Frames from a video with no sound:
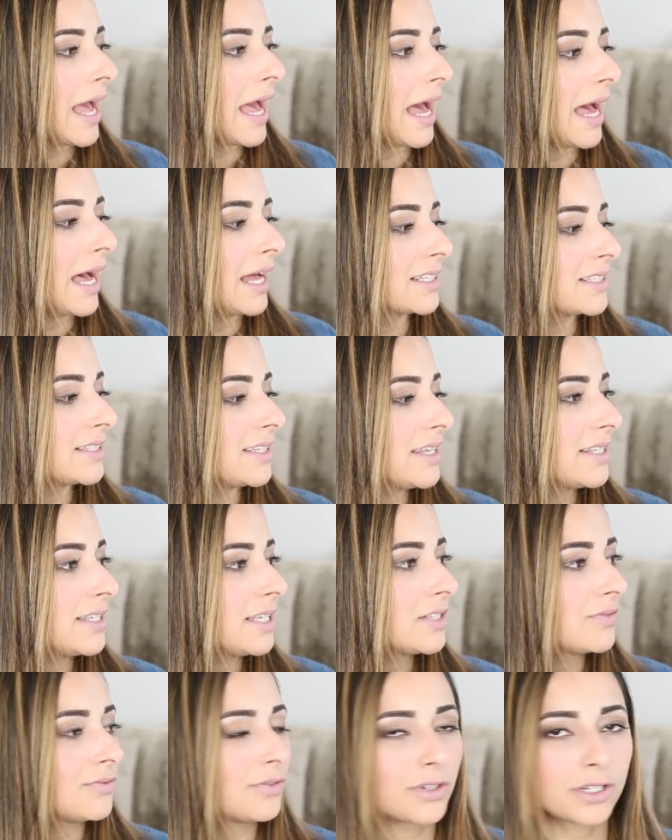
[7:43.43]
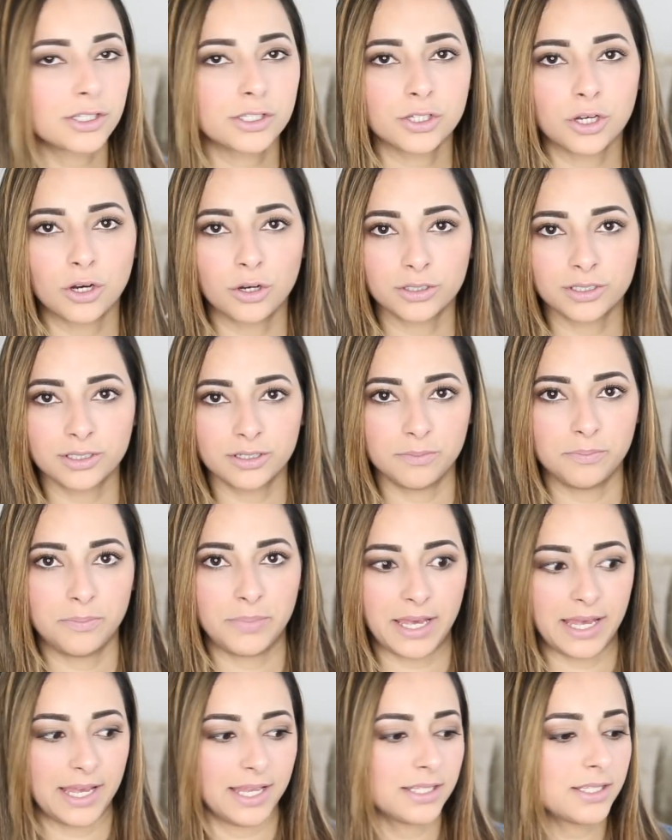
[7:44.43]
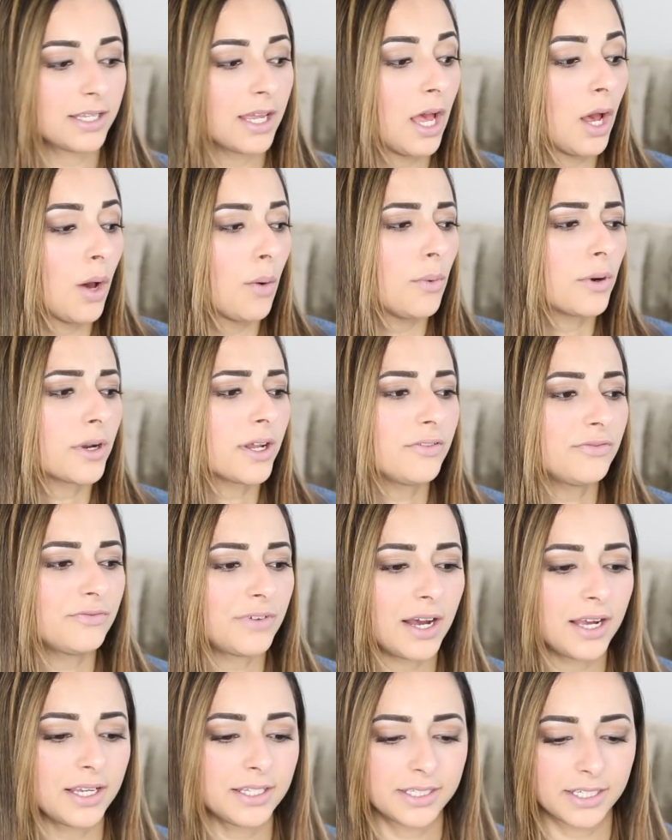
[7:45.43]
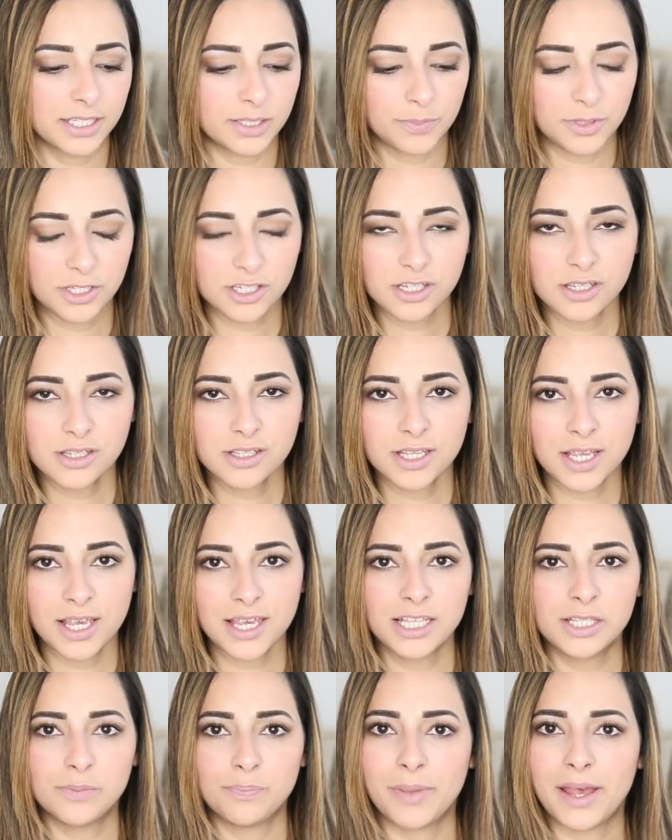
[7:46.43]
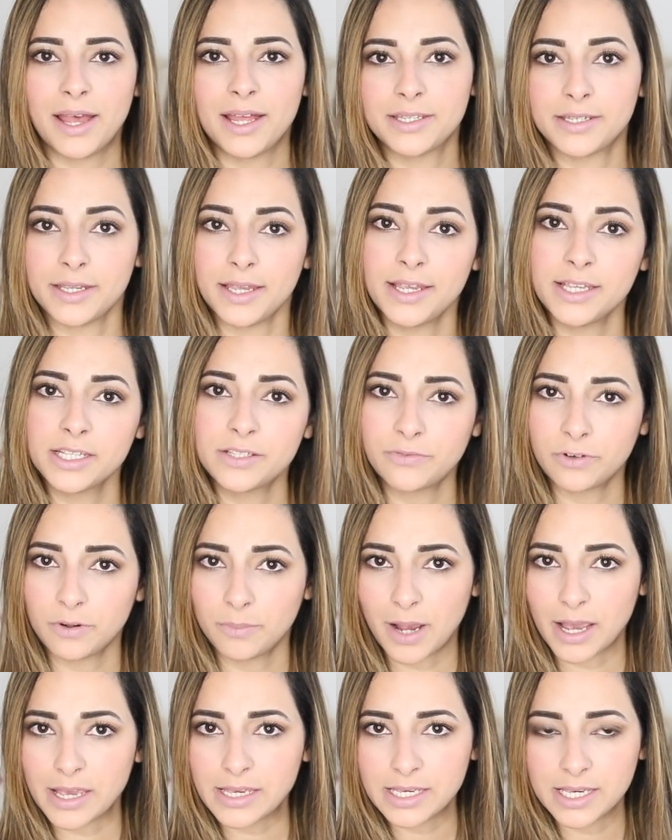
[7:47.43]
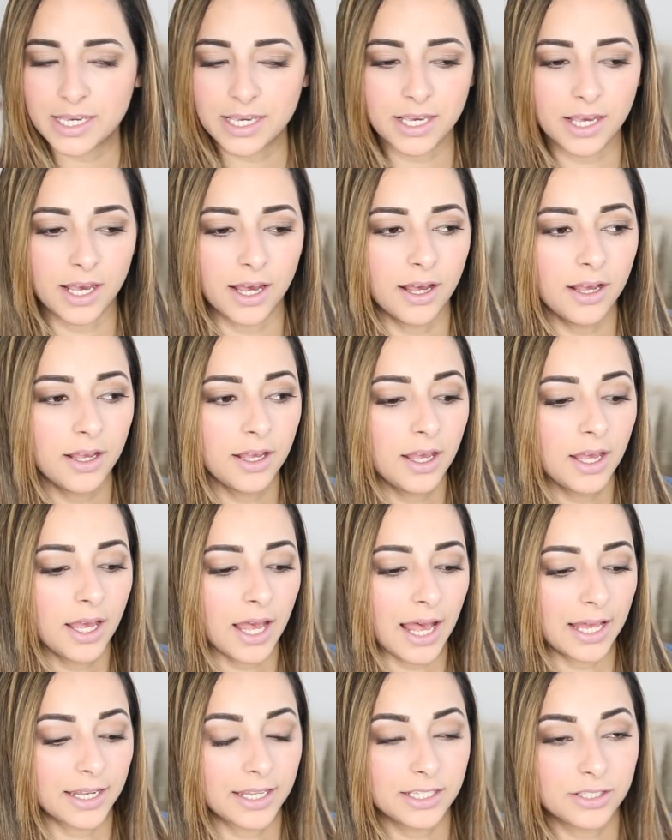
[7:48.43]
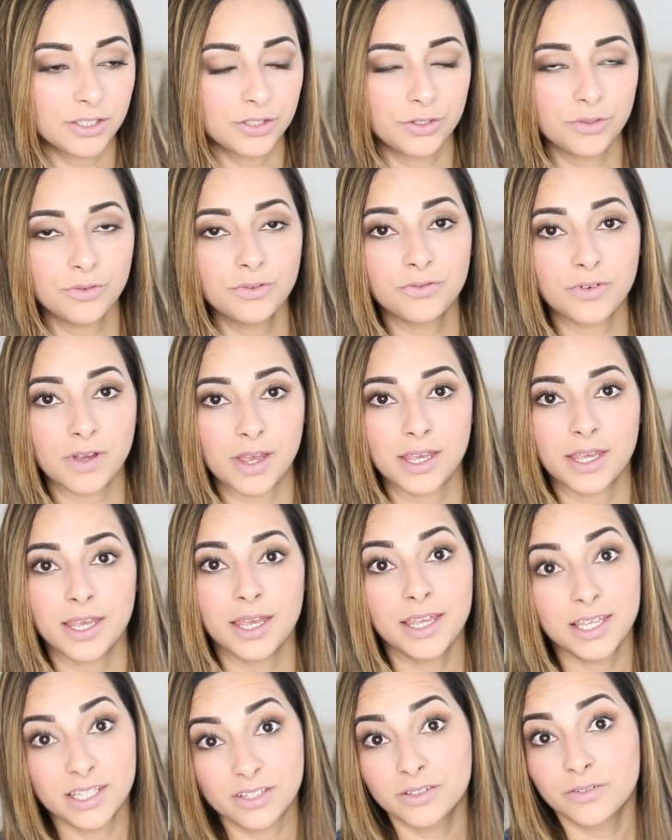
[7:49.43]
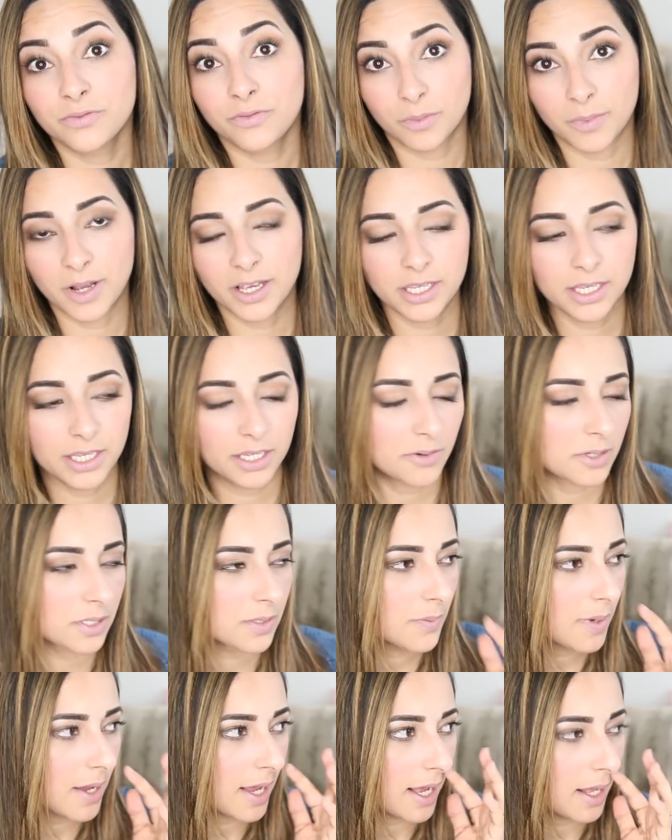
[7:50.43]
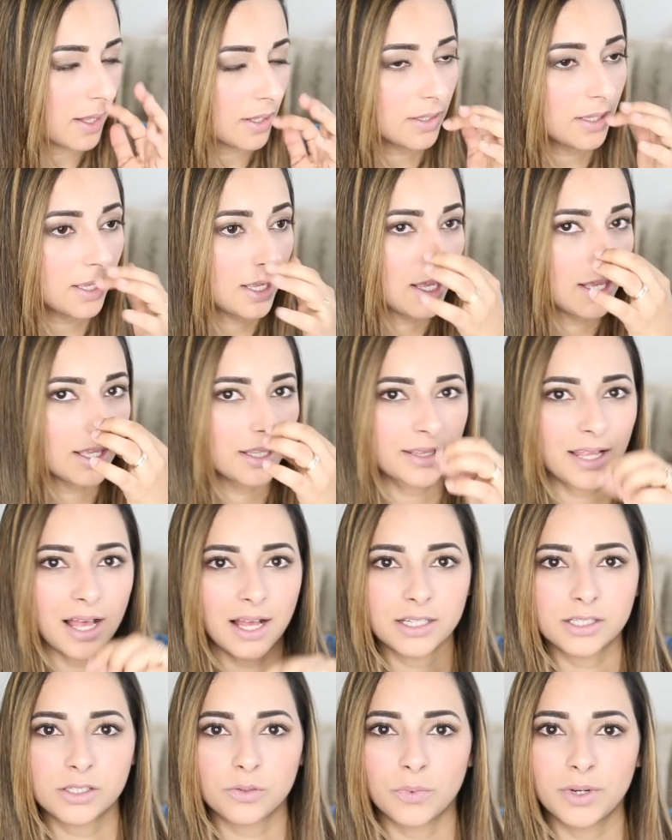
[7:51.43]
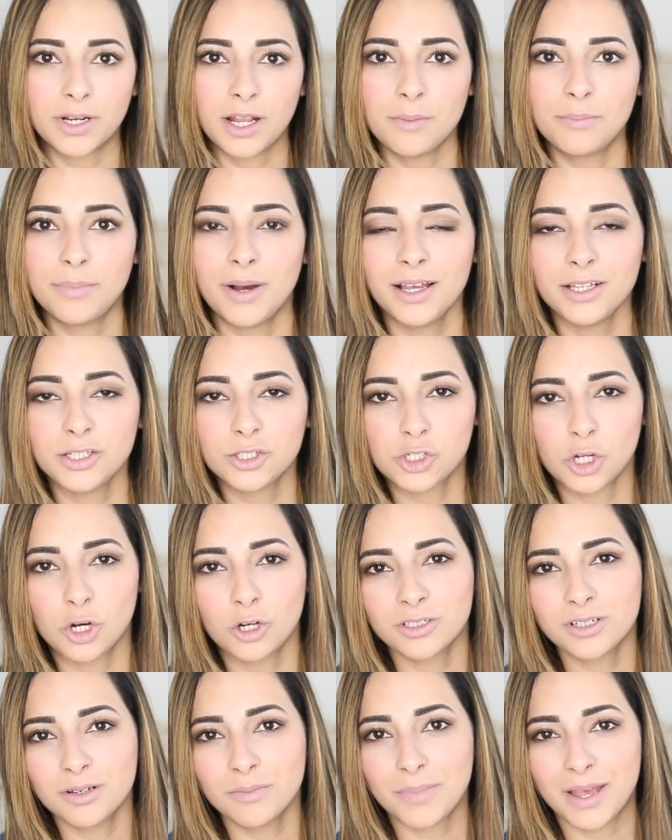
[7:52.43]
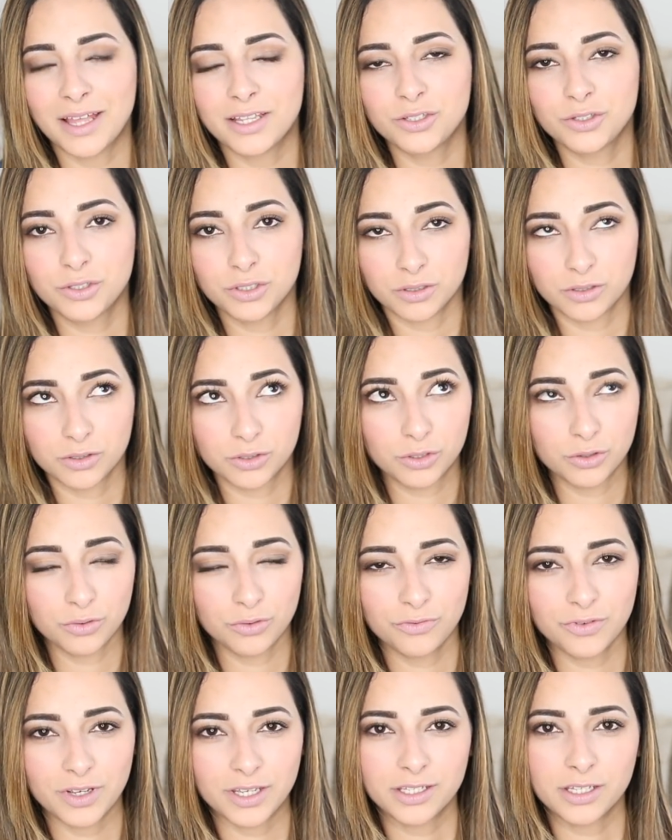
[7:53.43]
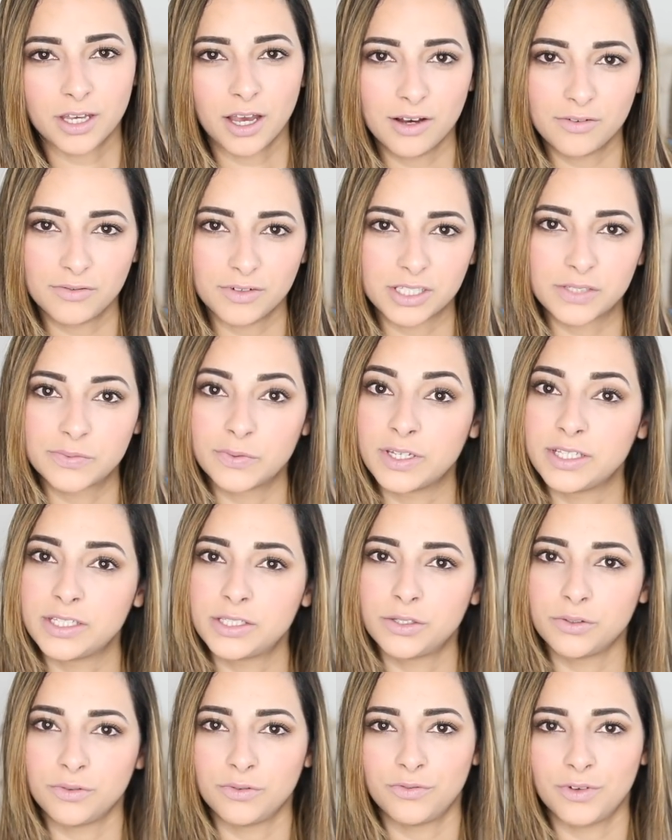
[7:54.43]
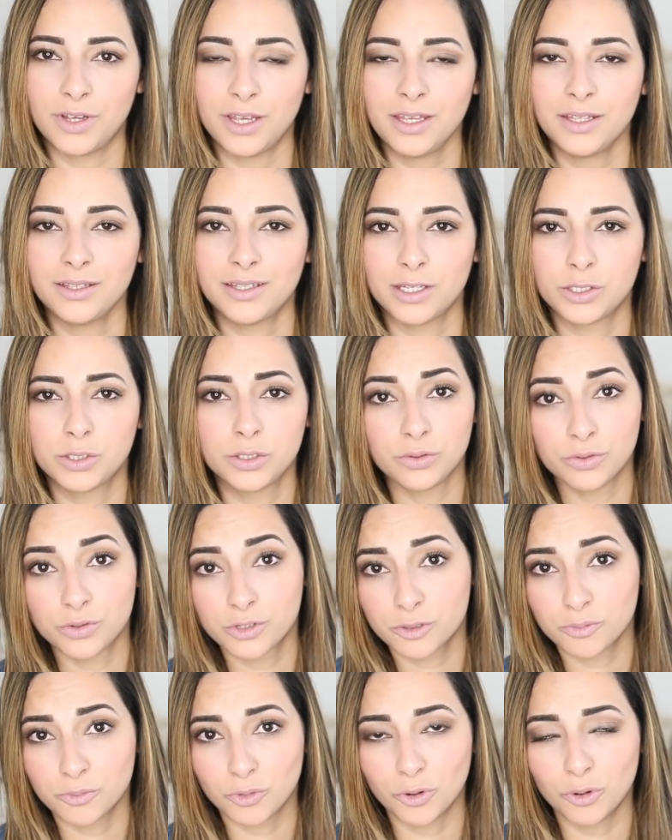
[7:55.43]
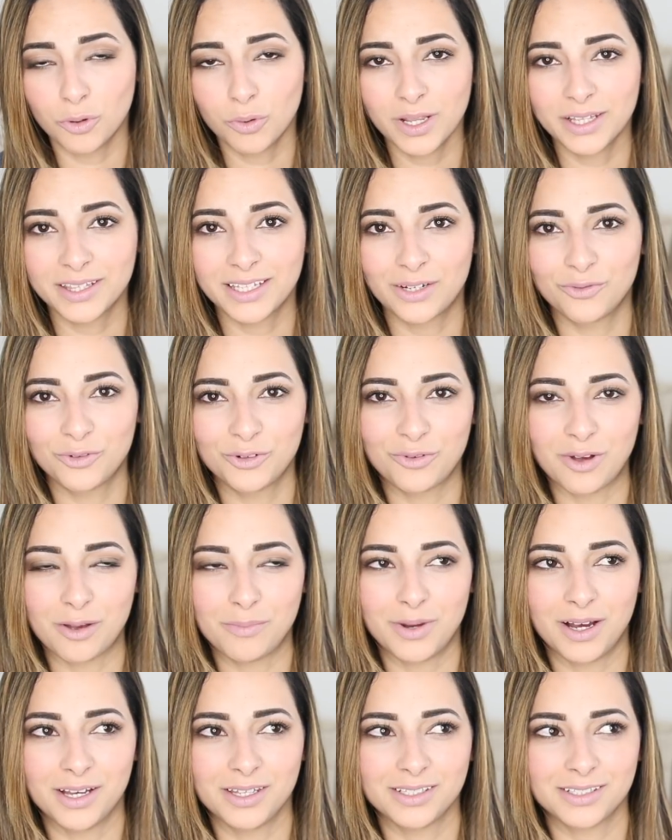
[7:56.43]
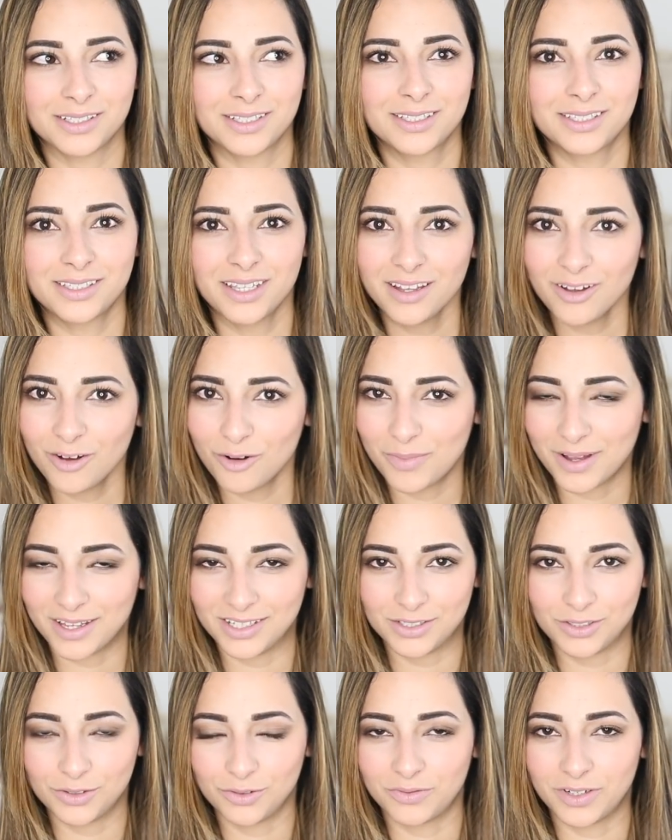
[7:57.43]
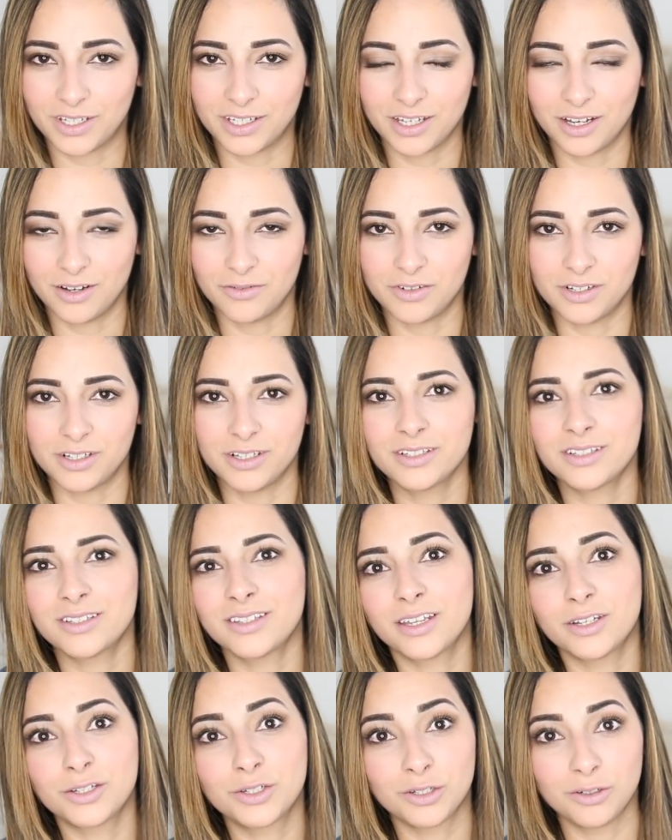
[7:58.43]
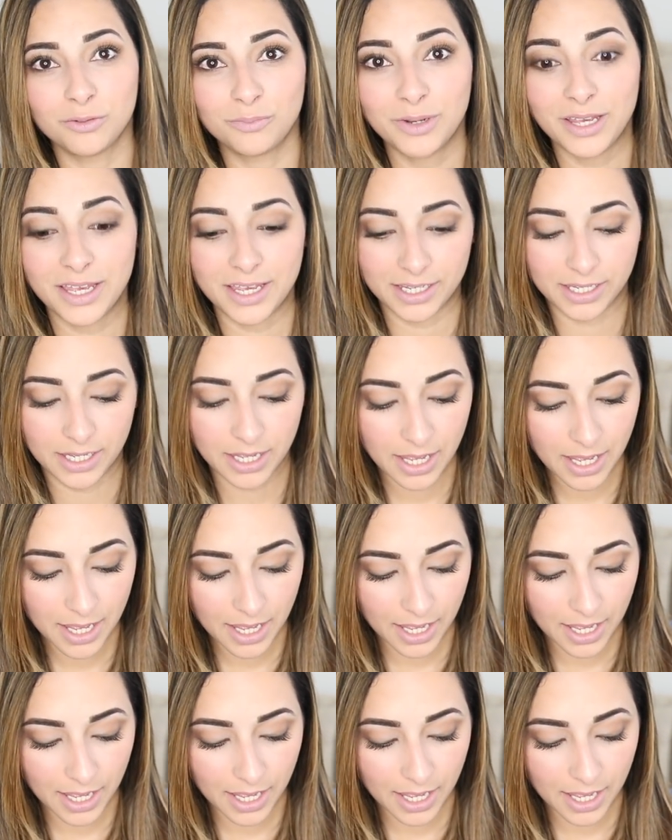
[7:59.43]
And this is for a toddler bed. What I find is, because his bed is from IKEA and his duvet is from IKEA as well, that when I buy toddler bed duvet covers for his duvet, they're too small. And then if I buy single bed duvet covers, they're too big.